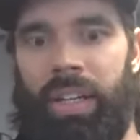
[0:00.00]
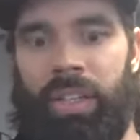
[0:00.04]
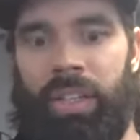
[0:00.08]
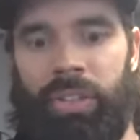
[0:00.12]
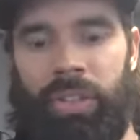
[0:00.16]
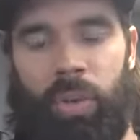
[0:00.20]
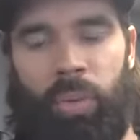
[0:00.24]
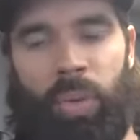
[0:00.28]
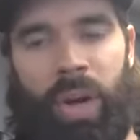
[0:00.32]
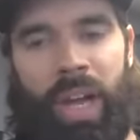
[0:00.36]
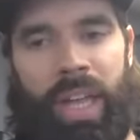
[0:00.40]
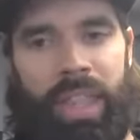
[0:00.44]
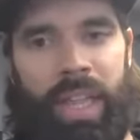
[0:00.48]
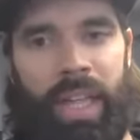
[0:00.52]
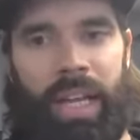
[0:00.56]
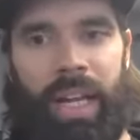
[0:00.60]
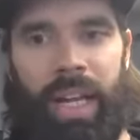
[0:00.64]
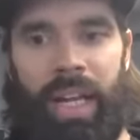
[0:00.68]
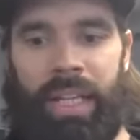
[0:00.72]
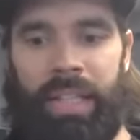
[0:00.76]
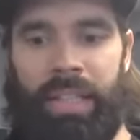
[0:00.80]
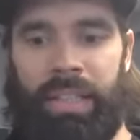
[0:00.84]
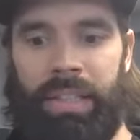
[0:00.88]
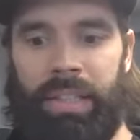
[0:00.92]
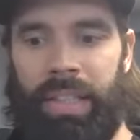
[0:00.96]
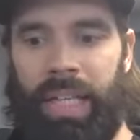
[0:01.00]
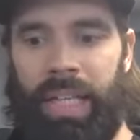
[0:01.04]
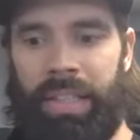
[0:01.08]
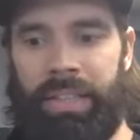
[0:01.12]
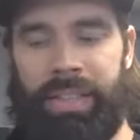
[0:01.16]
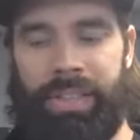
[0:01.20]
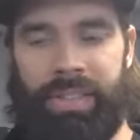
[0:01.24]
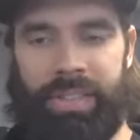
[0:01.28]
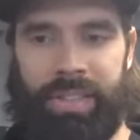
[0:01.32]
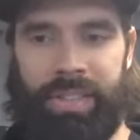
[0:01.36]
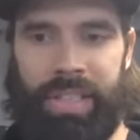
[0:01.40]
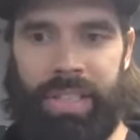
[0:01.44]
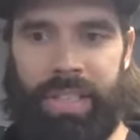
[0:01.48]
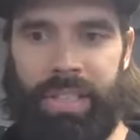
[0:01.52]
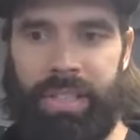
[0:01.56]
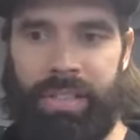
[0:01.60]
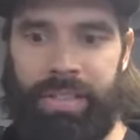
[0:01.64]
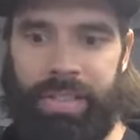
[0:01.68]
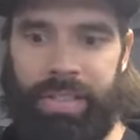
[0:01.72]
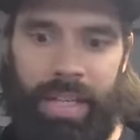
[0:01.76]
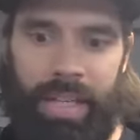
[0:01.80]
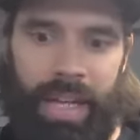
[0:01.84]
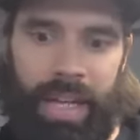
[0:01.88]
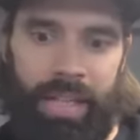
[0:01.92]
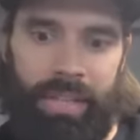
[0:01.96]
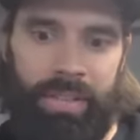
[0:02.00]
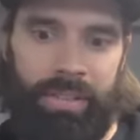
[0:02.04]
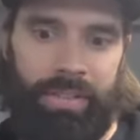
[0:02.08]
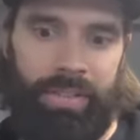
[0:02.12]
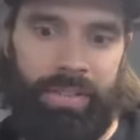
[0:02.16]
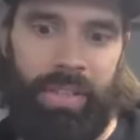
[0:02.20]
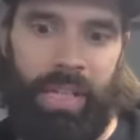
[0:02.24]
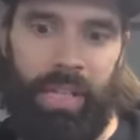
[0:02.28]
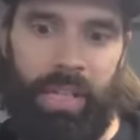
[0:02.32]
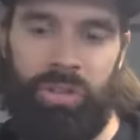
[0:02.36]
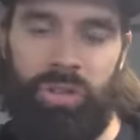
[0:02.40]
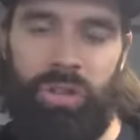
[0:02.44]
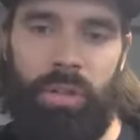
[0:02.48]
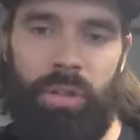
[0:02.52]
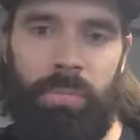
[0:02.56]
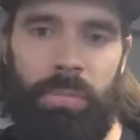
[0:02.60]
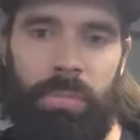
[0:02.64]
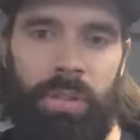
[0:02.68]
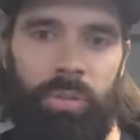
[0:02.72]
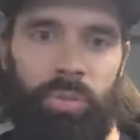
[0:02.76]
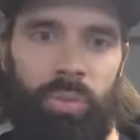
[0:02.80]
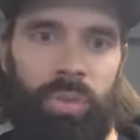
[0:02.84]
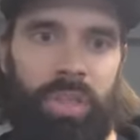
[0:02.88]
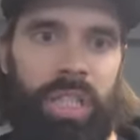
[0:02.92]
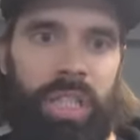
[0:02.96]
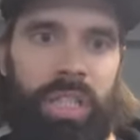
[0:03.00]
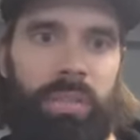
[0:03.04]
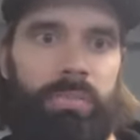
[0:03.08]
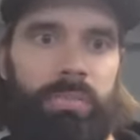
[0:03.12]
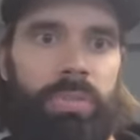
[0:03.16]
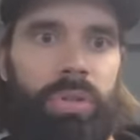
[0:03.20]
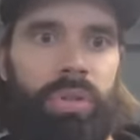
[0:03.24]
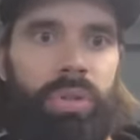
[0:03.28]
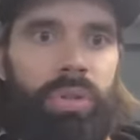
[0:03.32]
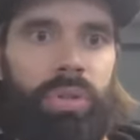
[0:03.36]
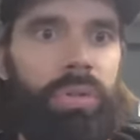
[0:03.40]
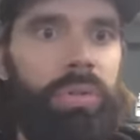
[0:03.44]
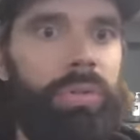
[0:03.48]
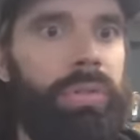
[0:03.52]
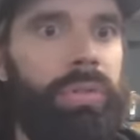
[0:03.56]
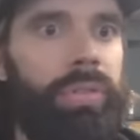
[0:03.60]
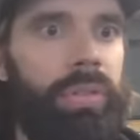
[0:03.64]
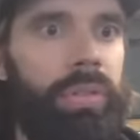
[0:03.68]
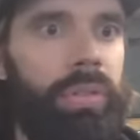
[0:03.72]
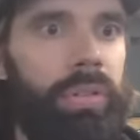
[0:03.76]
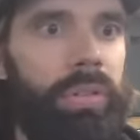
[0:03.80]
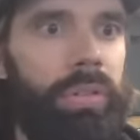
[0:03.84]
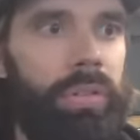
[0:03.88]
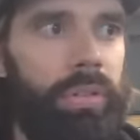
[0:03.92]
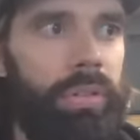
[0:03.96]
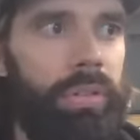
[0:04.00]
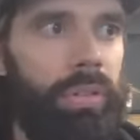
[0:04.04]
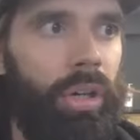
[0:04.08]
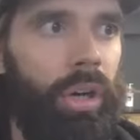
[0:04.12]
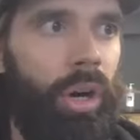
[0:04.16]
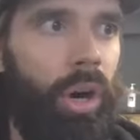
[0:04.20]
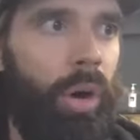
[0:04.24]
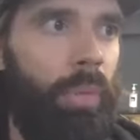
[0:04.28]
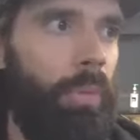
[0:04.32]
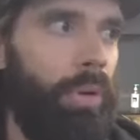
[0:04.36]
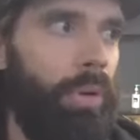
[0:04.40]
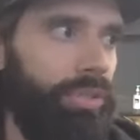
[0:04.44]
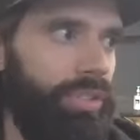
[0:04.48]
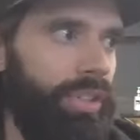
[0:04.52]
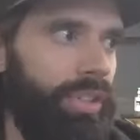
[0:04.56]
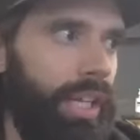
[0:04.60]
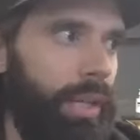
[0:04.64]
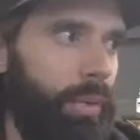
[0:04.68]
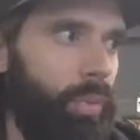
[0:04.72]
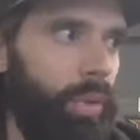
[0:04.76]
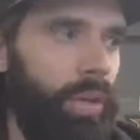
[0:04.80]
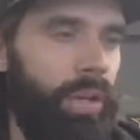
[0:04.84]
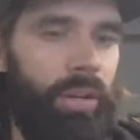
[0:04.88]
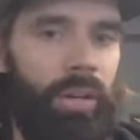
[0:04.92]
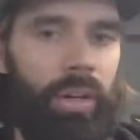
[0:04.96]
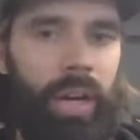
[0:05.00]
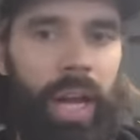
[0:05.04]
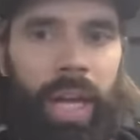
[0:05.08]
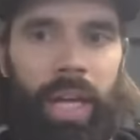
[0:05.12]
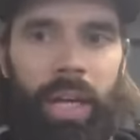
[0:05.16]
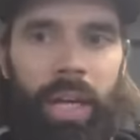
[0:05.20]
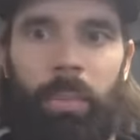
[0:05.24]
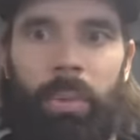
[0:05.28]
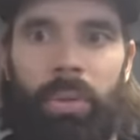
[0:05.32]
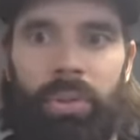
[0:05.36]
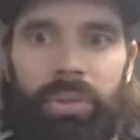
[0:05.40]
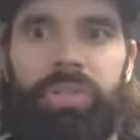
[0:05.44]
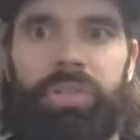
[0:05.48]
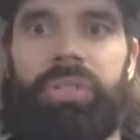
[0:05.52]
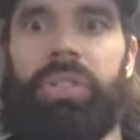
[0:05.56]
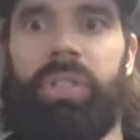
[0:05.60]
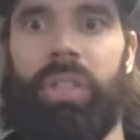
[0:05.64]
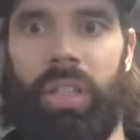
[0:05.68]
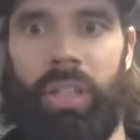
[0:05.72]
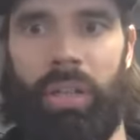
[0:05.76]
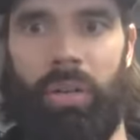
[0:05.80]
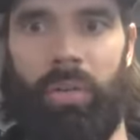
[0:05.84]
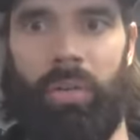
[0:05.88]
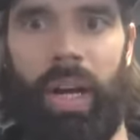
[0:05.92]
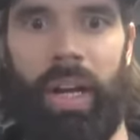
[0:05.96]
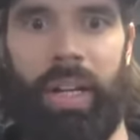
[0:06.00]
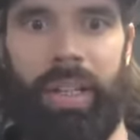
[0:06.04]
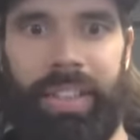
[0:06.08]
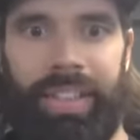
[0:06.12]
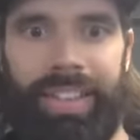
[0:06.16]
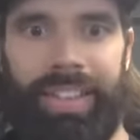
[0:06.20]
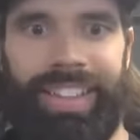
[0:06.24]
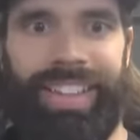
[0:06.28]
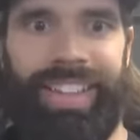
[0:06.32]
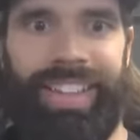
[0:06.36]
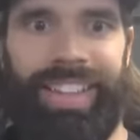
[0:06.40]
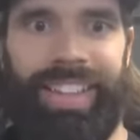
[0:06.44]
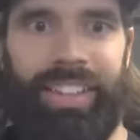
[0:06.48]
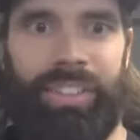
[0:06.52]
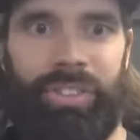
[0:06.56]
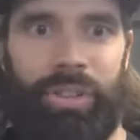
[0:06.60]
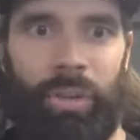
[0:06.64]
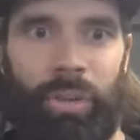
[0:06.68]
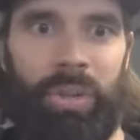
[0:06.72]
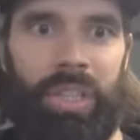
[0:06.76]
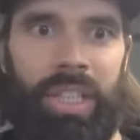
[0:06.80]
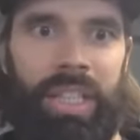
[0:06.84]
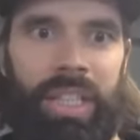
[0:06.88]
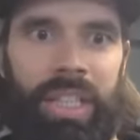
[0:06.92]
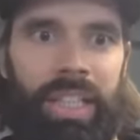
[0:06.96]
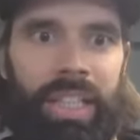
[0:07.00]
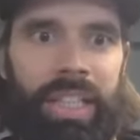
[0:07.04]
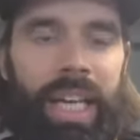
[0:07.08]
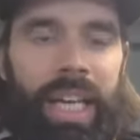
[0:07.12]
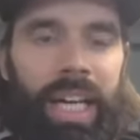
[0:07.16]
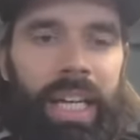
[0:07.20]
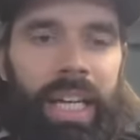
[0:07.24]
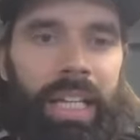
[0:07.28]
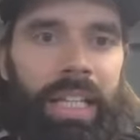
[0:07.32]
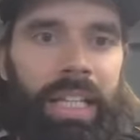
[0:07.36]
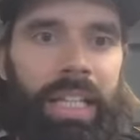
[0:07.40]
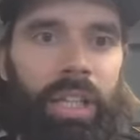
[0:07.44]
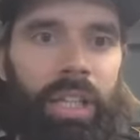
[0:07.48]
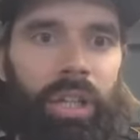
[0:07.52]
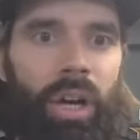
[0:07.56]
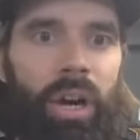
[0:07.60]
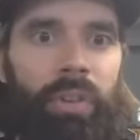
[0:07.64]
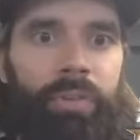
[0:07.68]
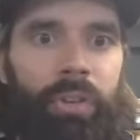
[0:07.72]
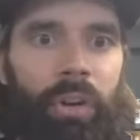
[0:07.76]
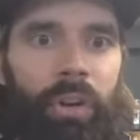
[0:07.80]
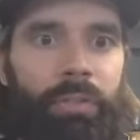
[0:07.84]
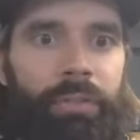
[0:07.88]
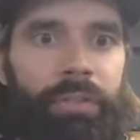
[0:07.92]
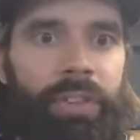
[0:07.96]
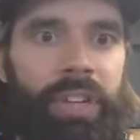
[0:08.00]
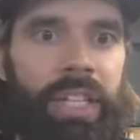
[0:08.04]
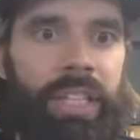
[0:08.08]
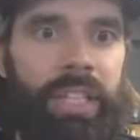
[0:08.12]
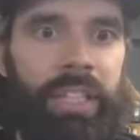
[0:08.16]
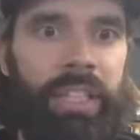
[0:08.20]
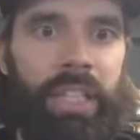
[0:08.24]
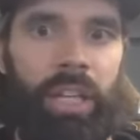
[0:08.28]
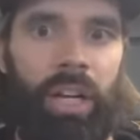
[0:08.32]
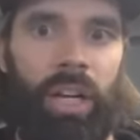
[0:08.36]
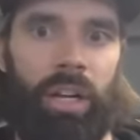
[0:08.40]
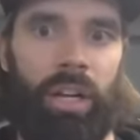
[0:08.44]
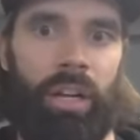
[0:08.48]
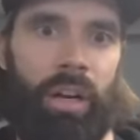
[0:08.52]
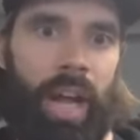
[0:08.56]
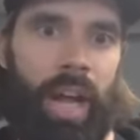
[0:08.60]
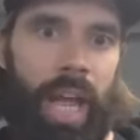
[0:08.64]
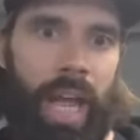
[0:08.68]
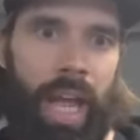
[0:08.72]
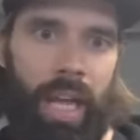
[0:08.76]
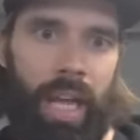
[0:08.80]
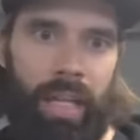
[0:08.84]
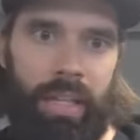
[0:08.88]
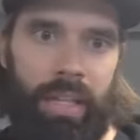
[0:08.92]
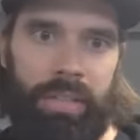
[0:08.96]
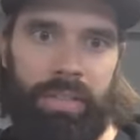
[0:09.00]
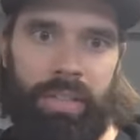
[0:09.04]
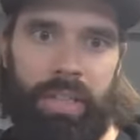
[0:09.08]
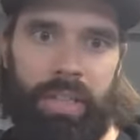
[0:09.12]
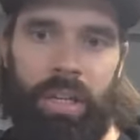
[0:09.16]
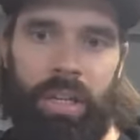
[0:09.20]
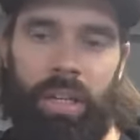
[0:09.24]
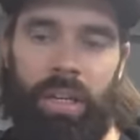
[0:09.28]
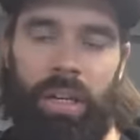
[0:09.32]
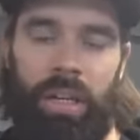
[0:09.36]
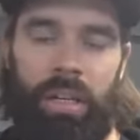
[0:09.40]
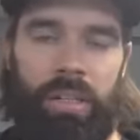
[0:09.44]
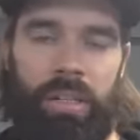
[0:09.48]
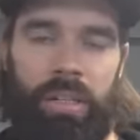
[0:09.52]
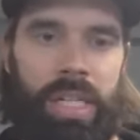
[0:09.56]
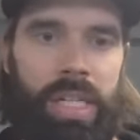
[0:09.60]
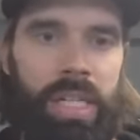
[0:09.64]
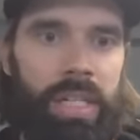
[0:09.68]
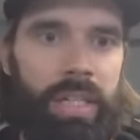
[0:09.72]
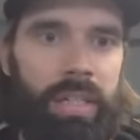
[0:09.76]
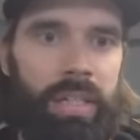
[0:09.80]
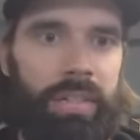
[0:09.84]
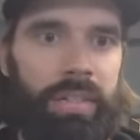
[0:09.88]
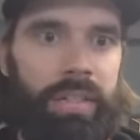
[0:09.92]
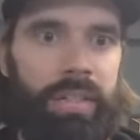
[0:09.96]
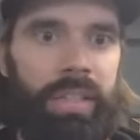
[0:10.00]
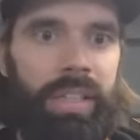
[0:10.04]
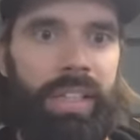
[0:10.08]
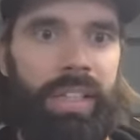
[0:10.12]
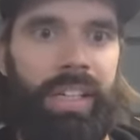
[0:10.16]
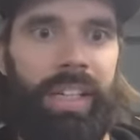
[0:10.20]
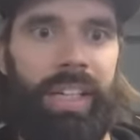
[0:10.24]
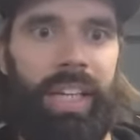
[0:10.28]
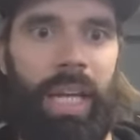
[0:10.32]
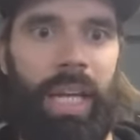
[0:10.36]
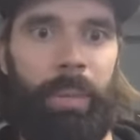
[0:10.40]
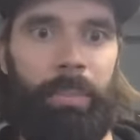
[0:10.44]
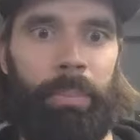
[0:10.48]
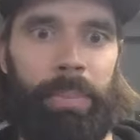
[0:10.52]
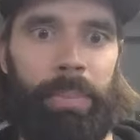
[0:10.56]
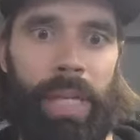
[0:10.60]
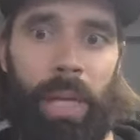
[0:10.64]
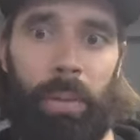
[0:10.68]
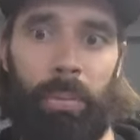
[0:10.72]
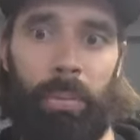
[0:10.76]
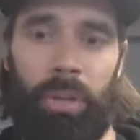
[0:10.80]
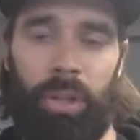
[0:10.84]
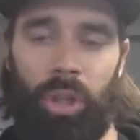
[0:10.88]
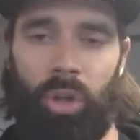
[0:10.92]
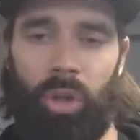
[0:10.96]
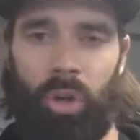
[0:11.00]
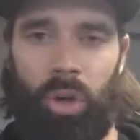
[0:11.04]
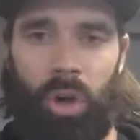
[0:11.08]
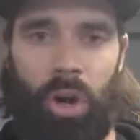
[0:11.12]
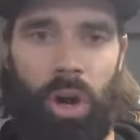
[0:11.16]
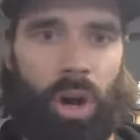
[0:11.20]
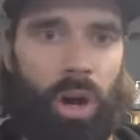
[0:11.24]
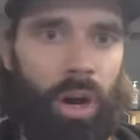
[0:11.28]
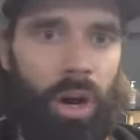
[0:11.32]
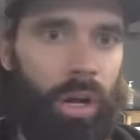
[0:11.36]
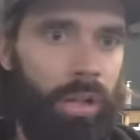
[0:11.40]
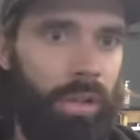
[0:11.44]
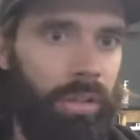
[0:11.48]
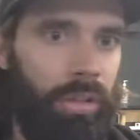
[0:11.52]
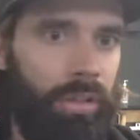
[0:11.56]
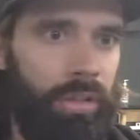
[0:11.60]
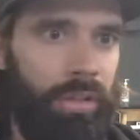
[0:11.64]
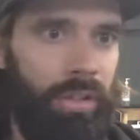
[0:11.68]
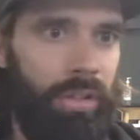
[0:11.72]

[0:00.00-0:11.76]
The way that I like to see it is that as humans, we need to move almost like we are animals in a way. So we need to kind of get off our feet, get on our hands, get on our knees, and be able to crawl,